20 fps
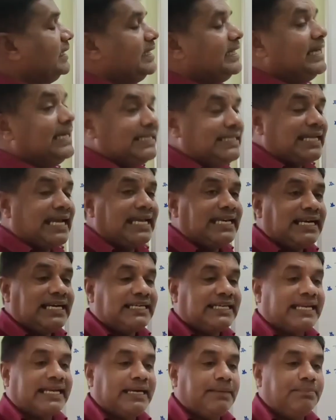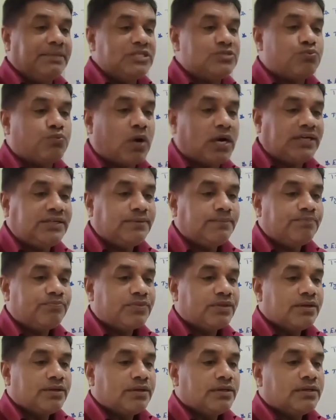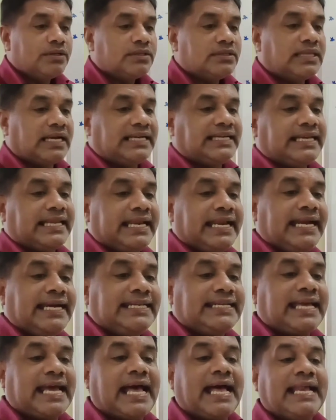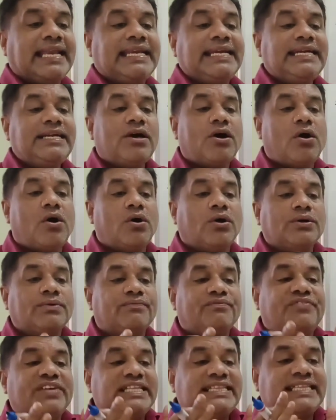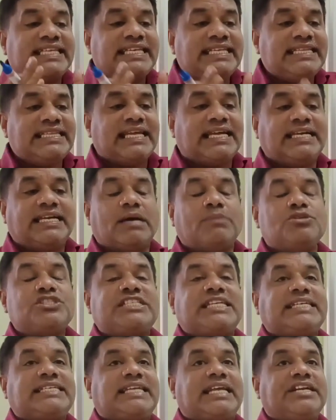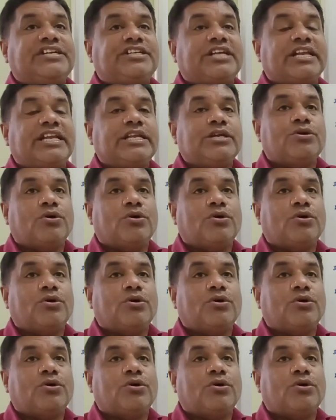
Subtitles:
Internal trade means what? The trade carried on within the domestic territory,